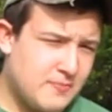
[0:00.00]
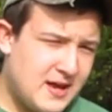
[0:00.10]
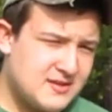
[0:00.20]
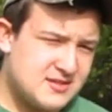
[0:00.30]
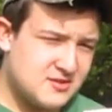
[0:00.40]

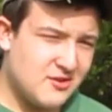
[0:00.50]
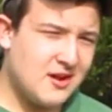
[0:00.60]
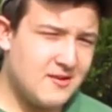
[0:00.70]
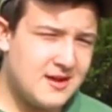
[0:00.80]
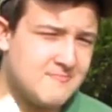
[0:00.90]
pest in your
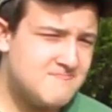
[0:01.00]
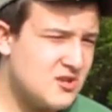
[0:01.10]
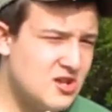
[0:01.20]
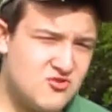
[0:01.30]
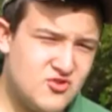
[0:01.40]
area,
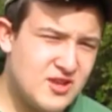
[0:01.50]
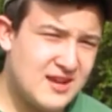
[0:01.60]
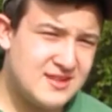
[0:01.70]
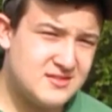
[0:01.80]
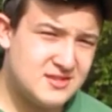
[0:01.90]
you do
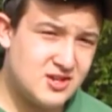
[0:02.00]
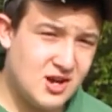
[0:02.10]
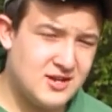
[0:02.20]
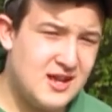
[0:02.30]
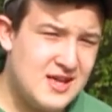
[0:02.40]
not need this card.